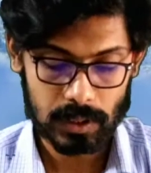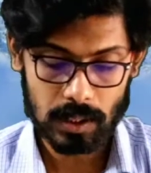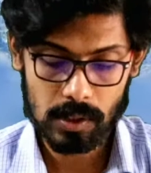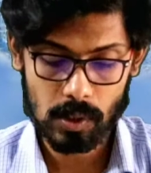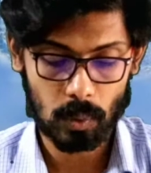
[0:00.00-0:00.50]

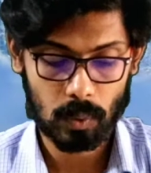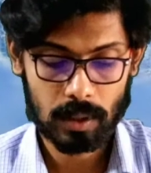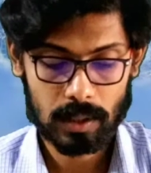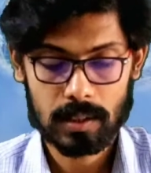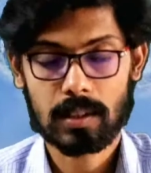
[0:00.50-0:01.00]

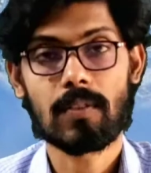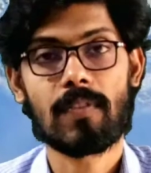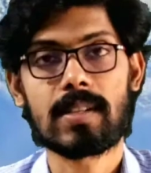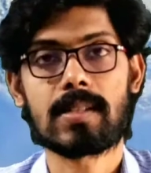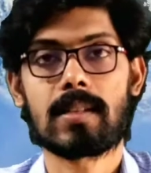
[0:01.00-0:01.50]
So, the
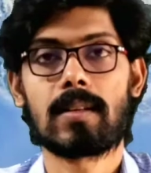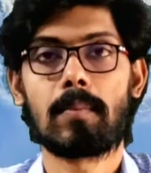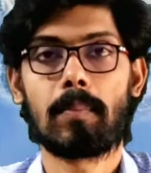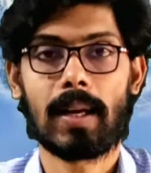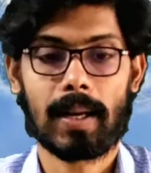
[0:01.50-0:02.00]
first
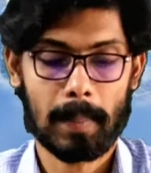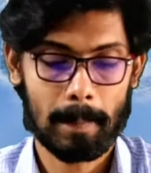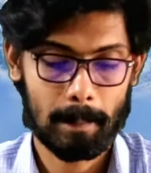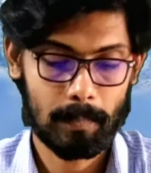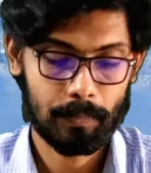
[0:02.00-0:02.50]
para.
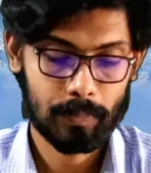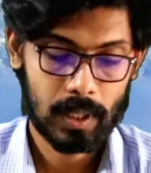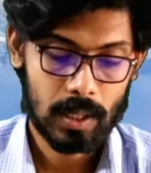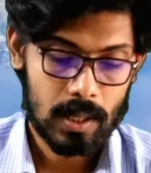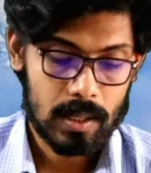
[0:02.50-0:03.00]

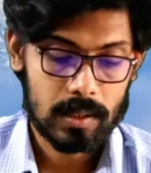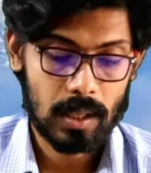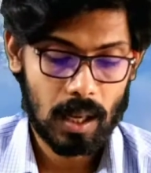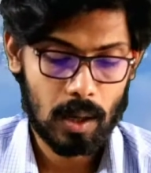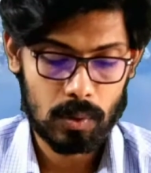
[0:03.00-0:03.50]

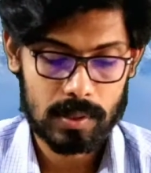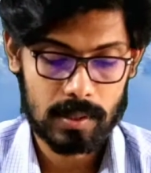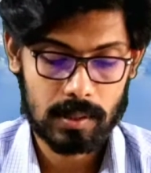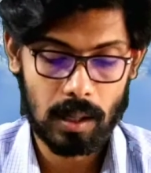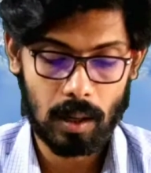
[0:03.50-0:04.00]
The
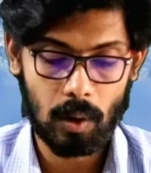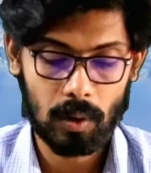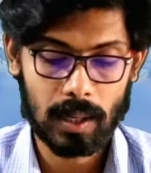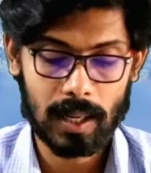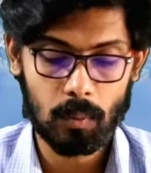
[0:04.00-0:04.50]
house, the
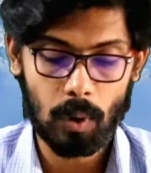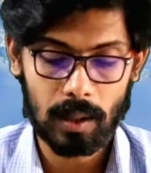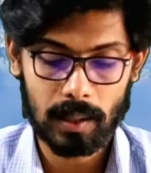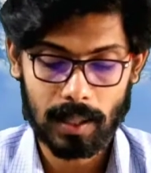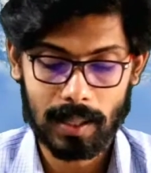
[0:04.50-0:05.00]
only
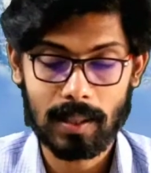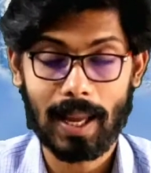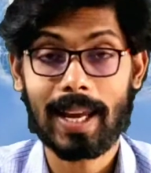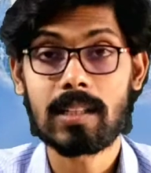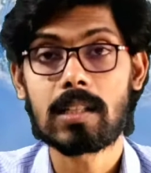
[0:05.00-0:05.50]
one in the
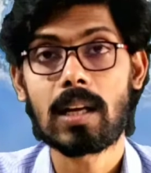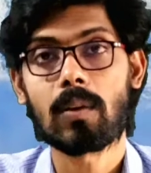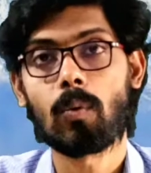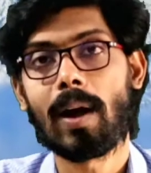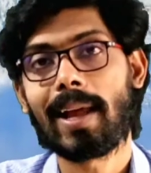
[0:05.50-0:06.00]
entire
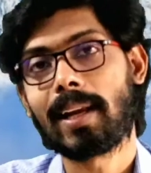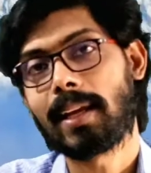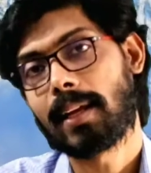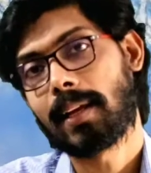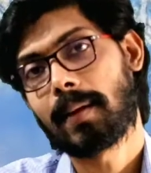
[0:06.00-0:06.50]
valley.
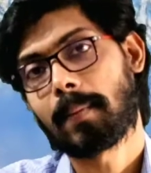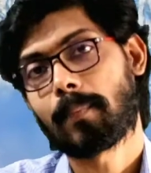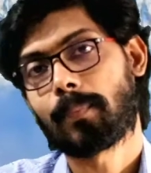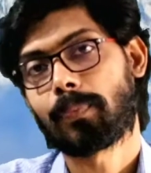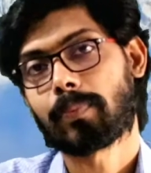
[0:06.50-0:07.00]

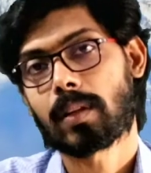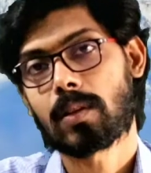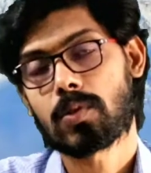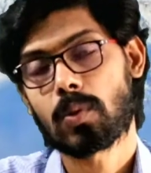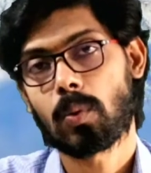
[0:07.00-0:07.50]

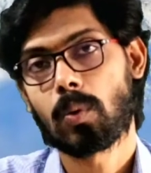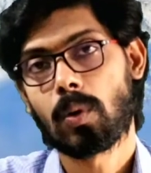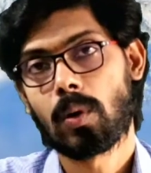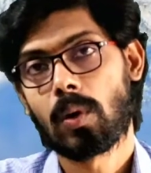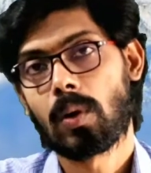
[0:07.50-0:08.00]
So,
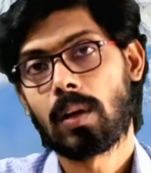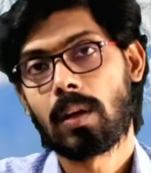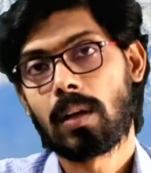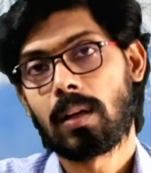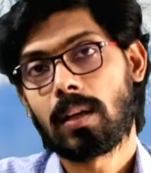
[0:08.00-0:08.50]

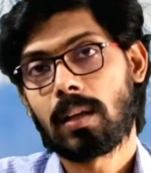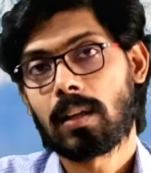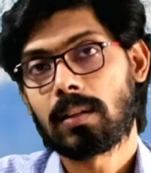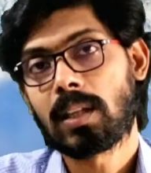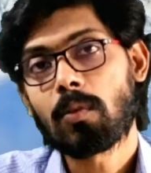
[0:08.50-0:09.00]

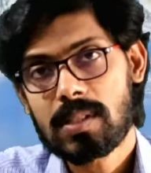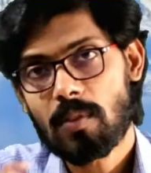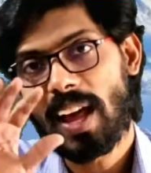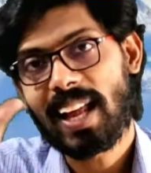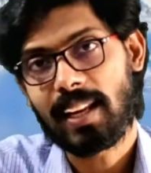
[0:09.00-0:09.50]
there was a
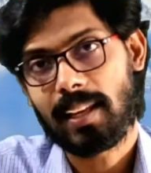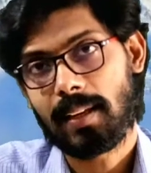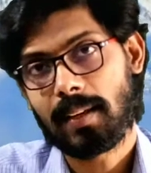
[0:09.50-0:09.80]
valley.